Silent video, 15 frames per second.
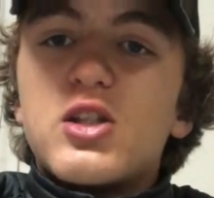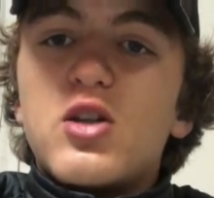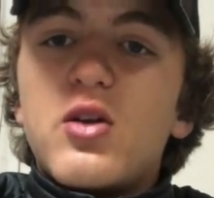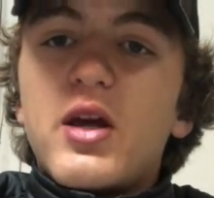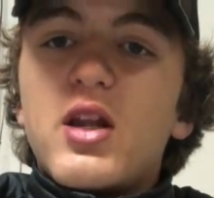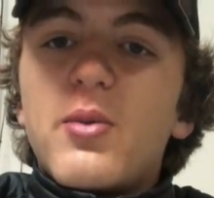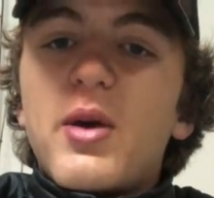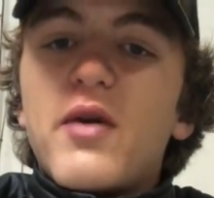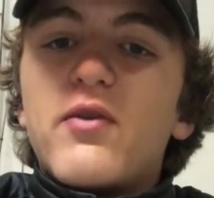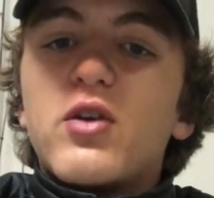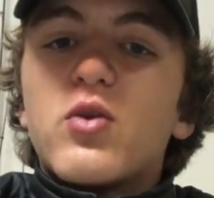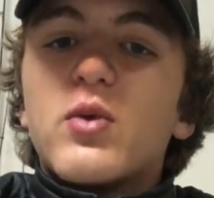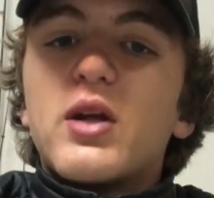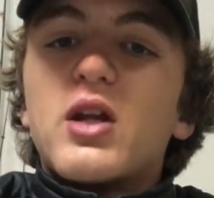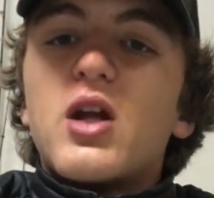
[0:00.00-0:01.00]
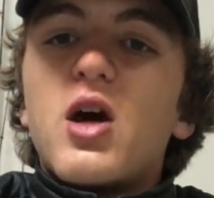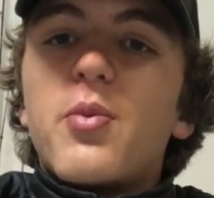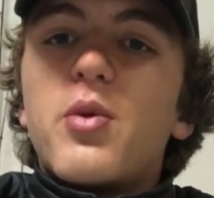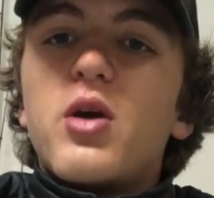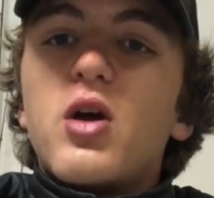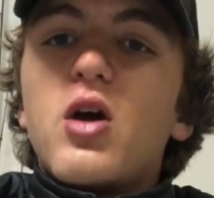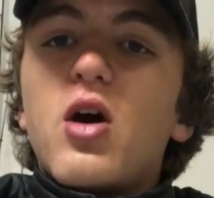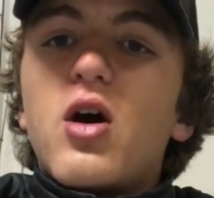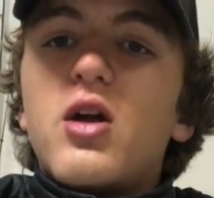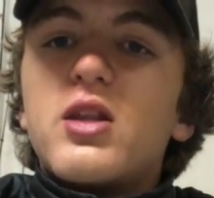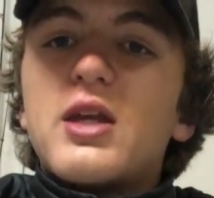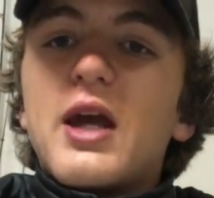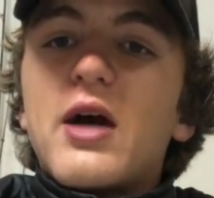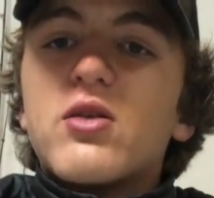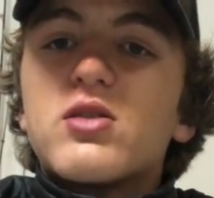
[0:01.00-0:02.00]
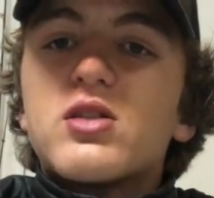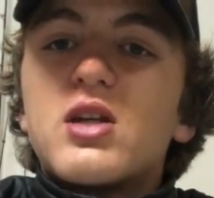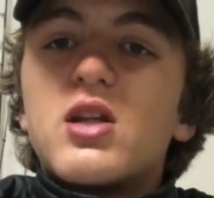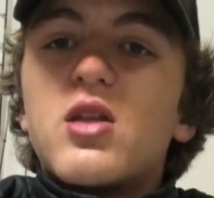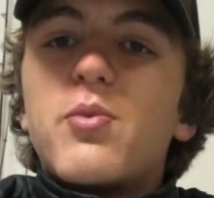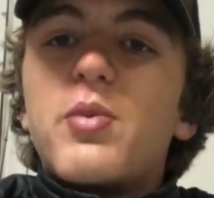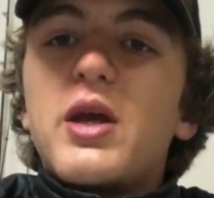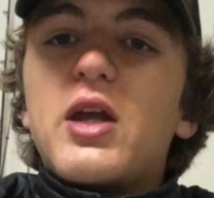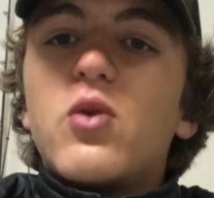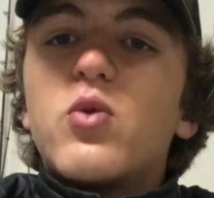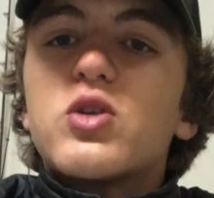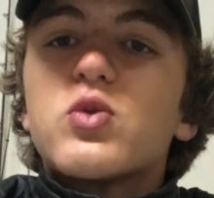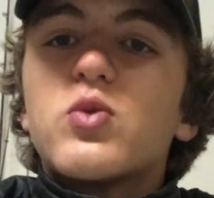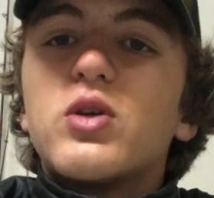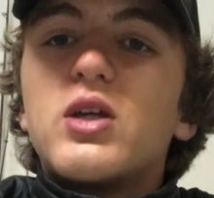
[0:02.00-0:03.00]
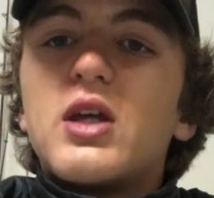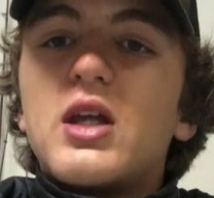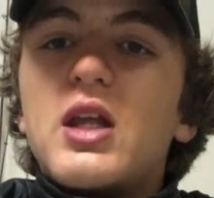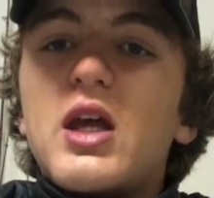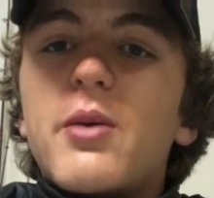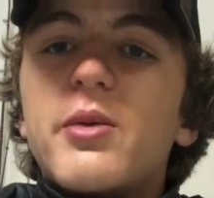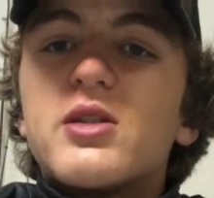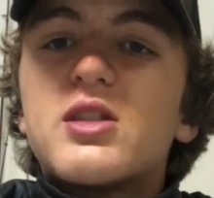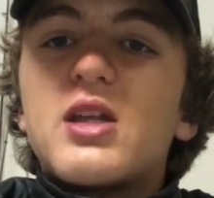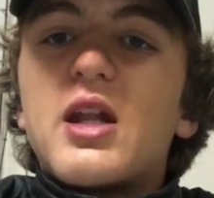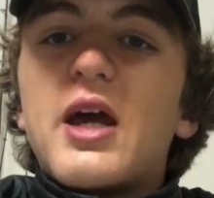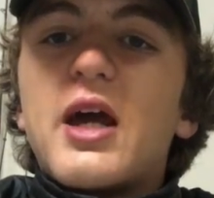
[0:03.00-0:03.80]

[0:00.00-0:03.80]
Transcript: So you end up having to rig it up on the outside of the bait, which really inhibits that